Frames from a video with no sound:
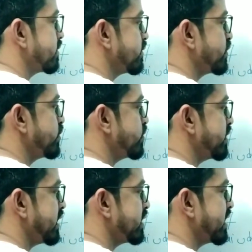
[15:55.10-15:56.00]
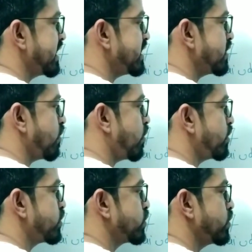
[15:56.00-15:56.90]
you know that there is
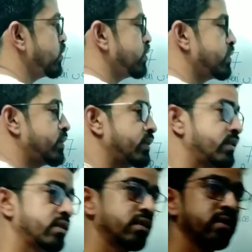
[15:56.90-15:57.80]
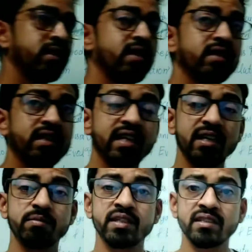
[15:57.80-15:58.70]
also other
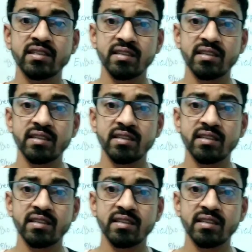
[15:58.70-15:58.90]
element